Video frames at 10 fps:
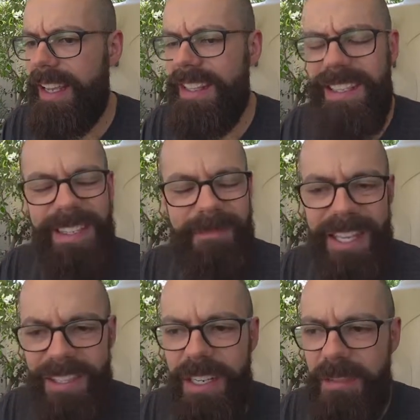It's
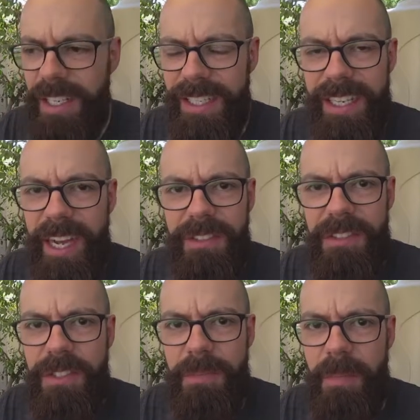it's kind of like an
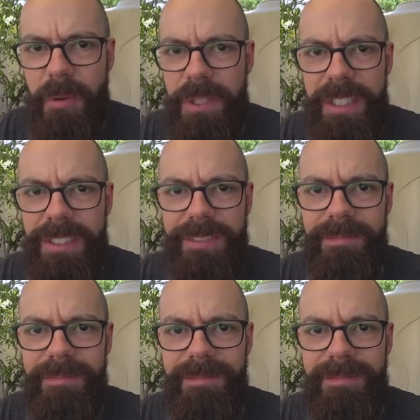unspoken